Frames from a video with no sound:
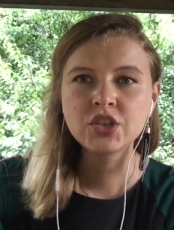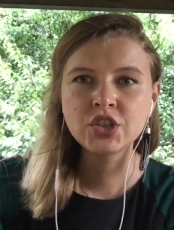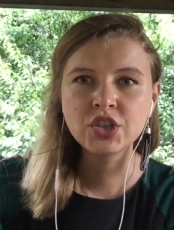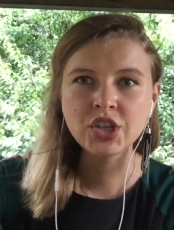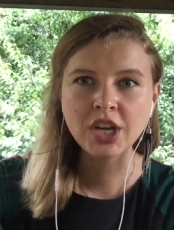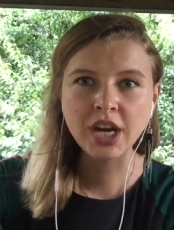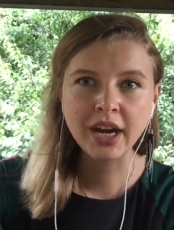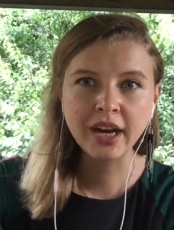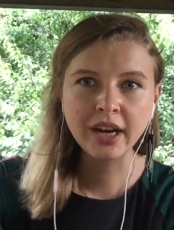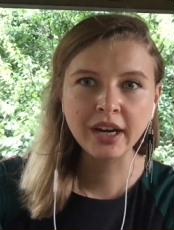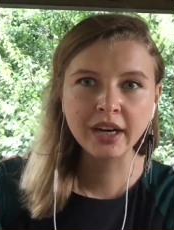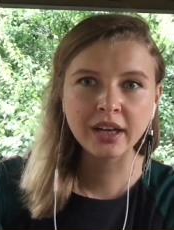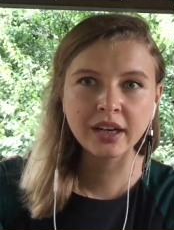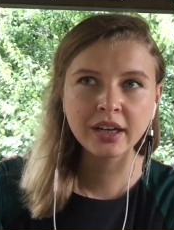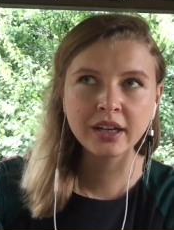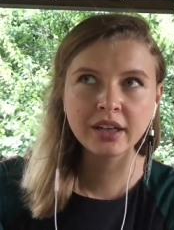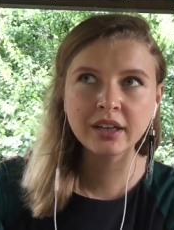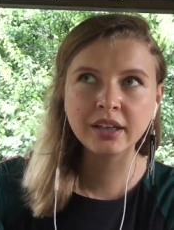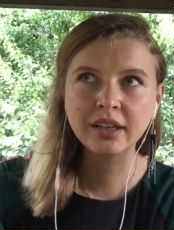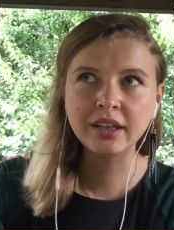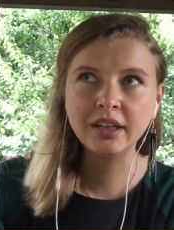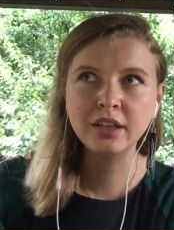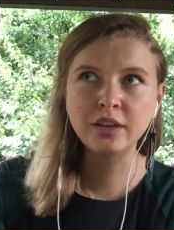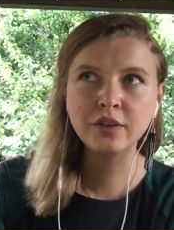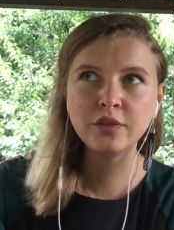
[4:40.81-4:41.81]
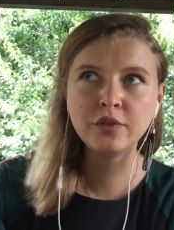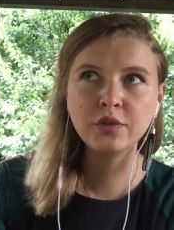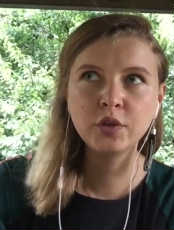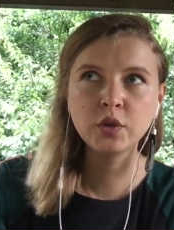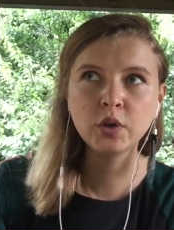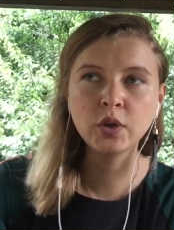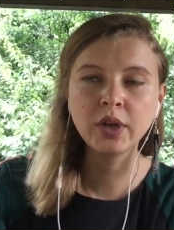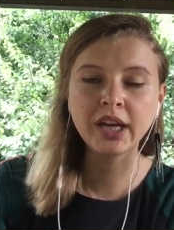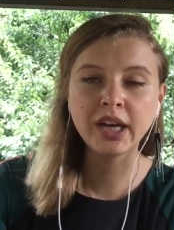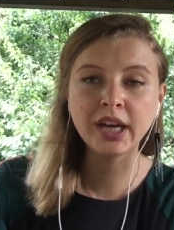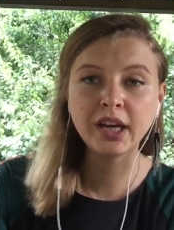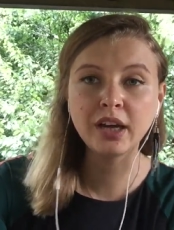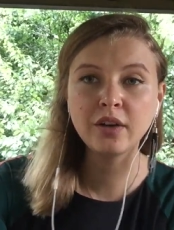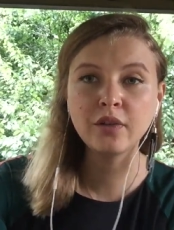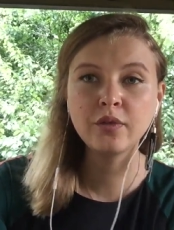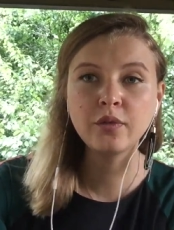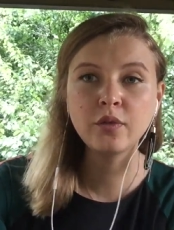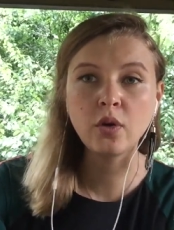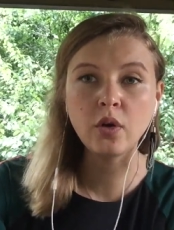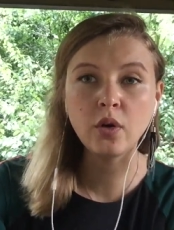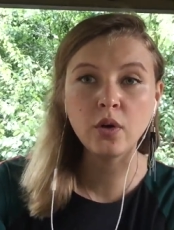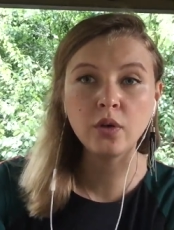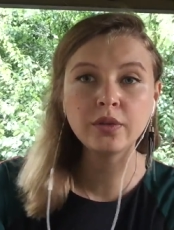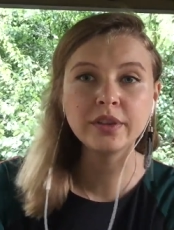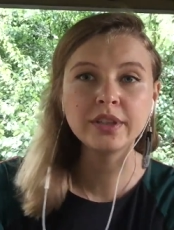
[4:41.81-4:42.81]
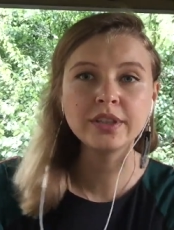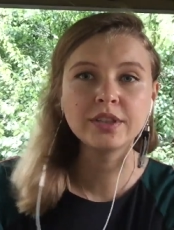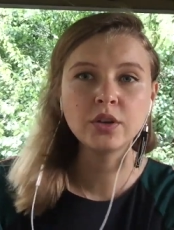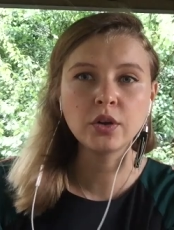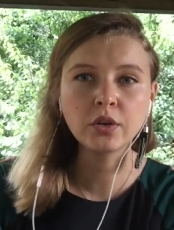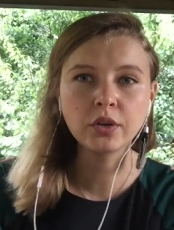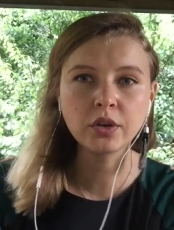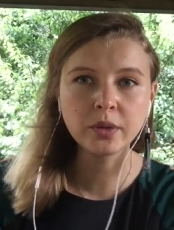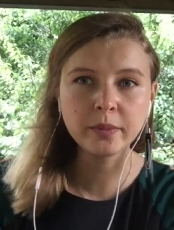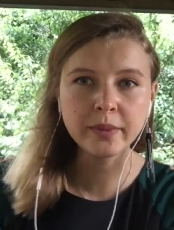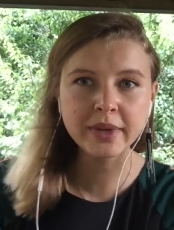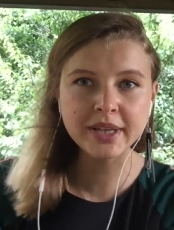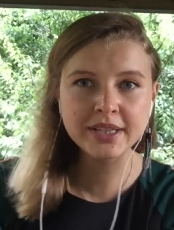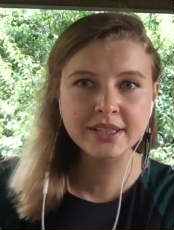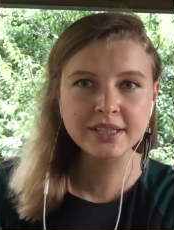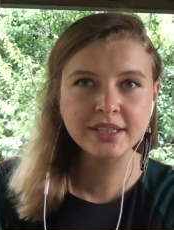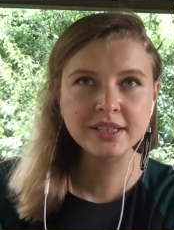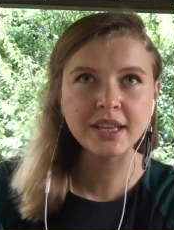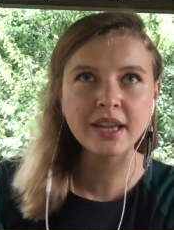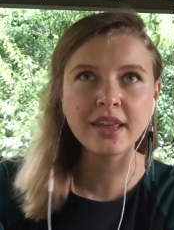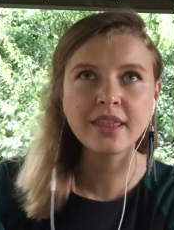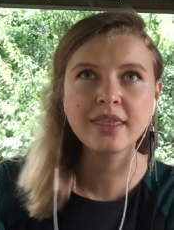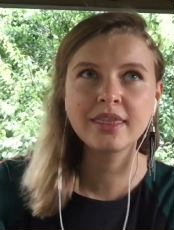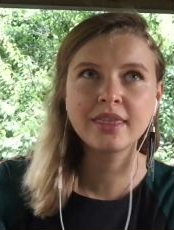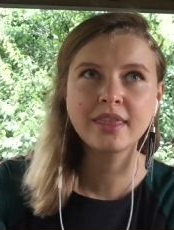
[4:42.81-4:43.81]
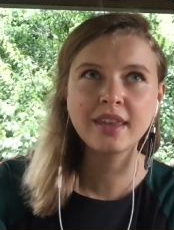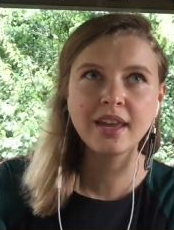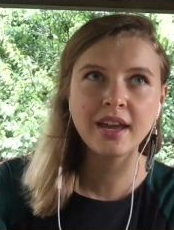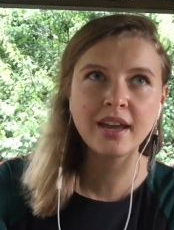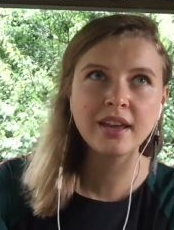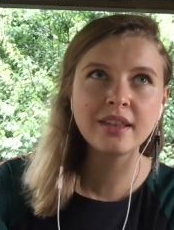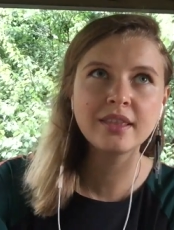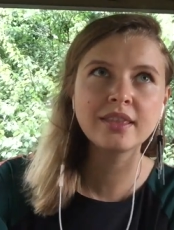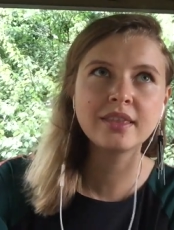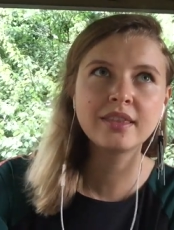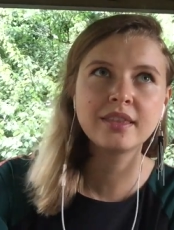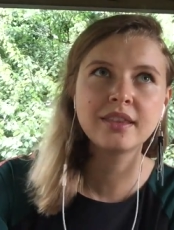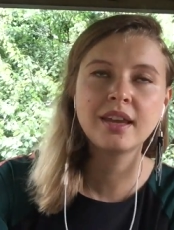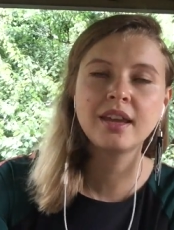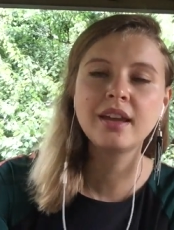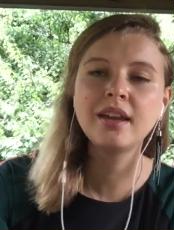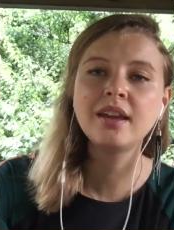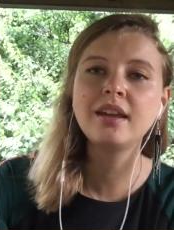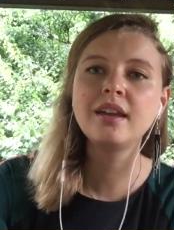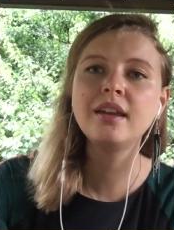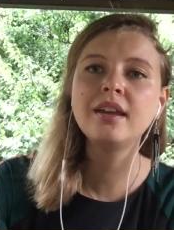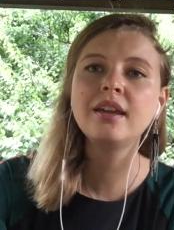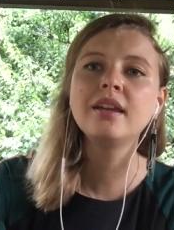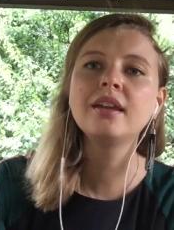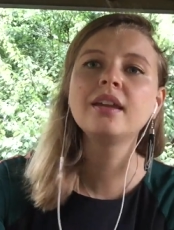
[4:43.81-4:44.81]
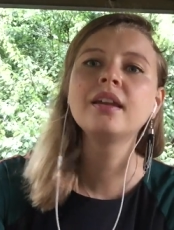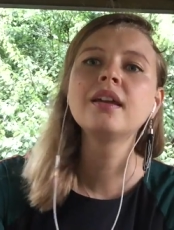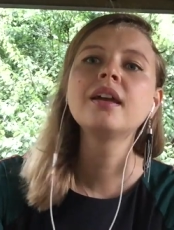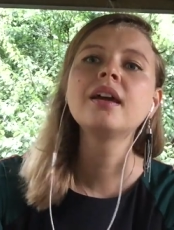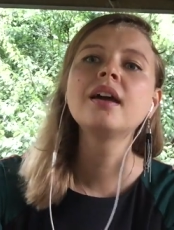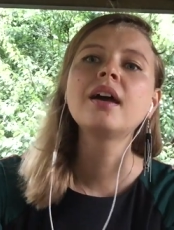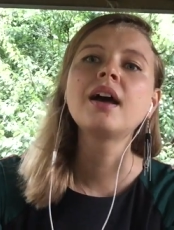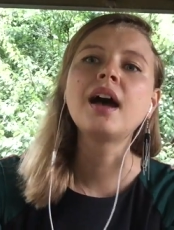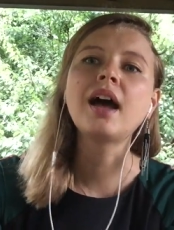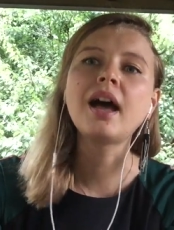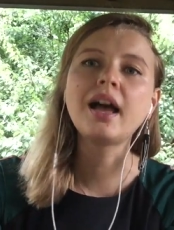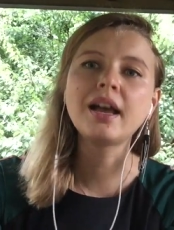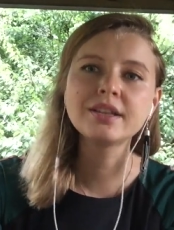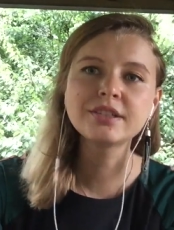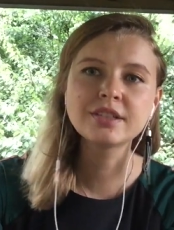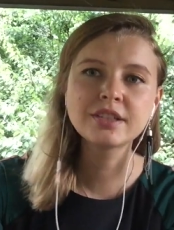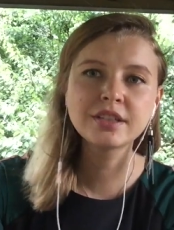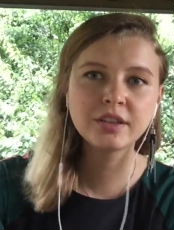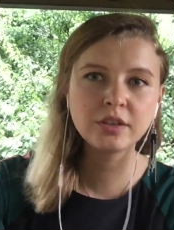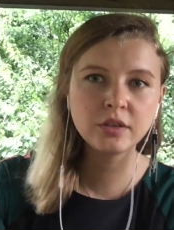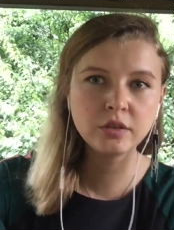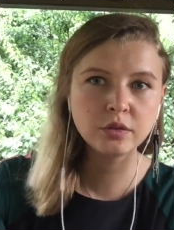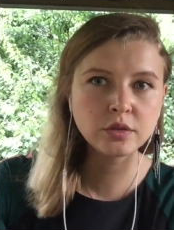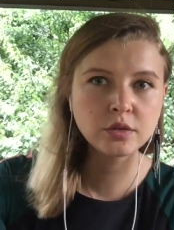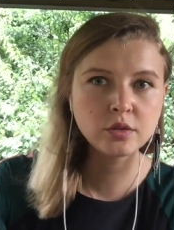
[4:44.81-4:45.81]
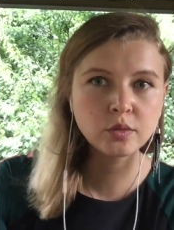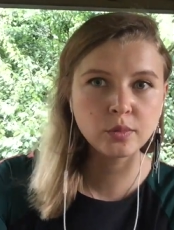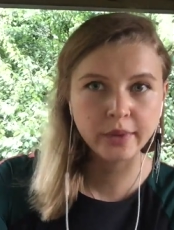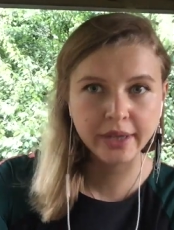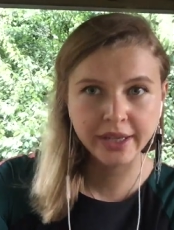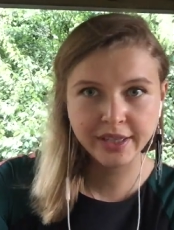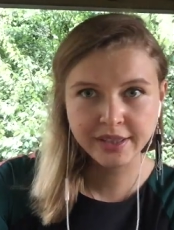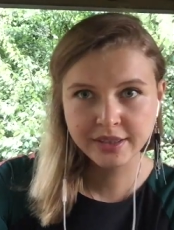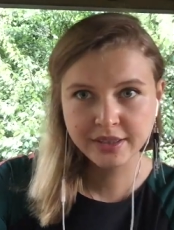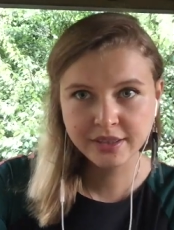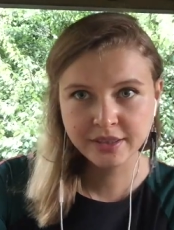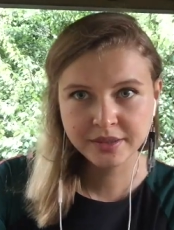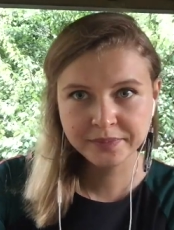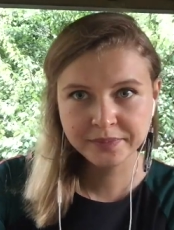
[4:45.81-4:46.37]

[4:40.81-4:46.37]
check if you have all the documents, and then they ask you to wait.